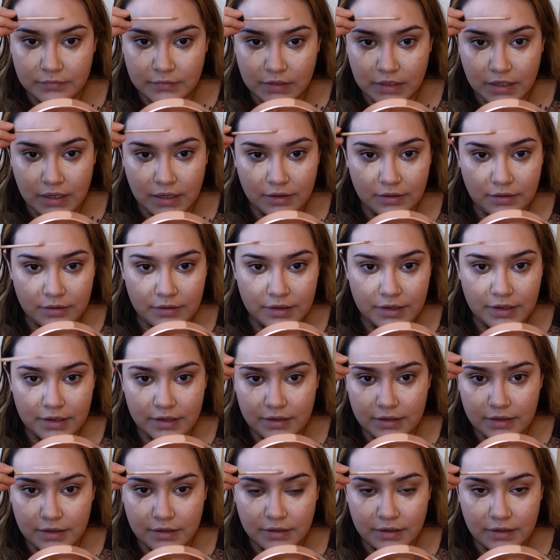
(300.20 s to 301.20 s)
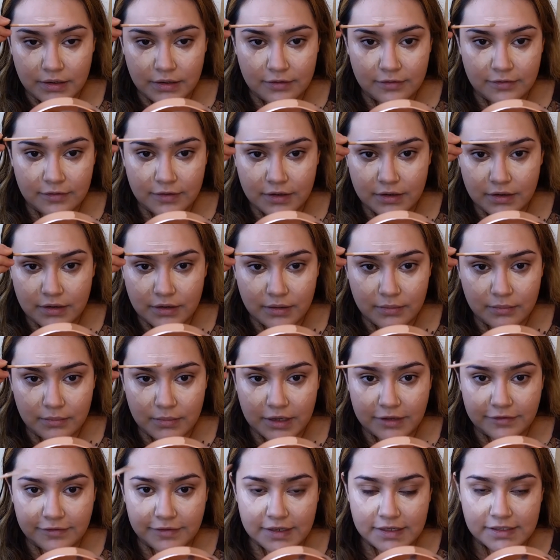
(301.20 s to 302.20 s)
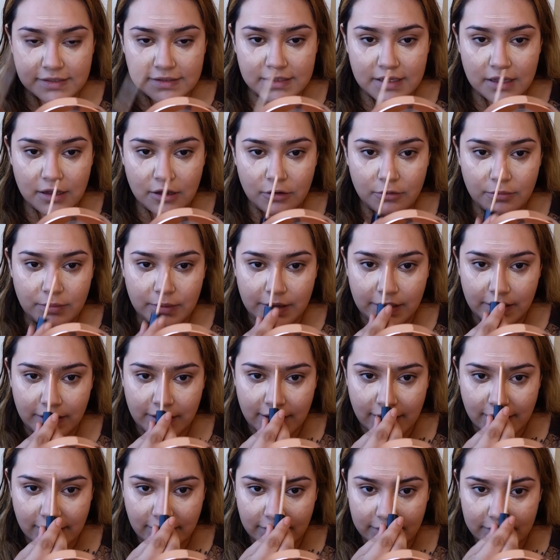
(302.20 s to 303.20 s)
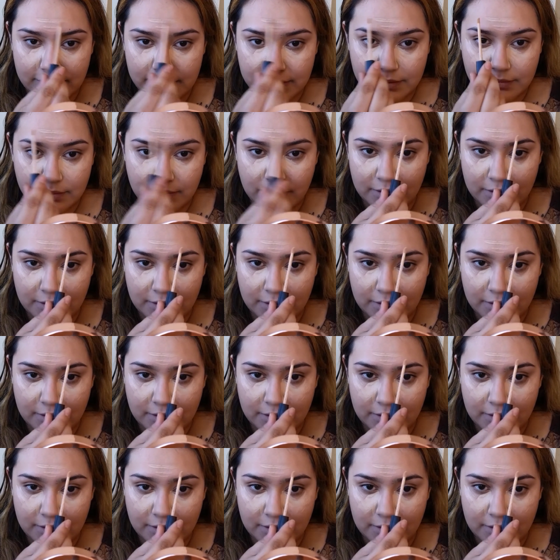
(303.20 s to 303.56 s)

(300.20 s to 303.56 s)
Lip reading: I go ahead and even my face out by highlighting my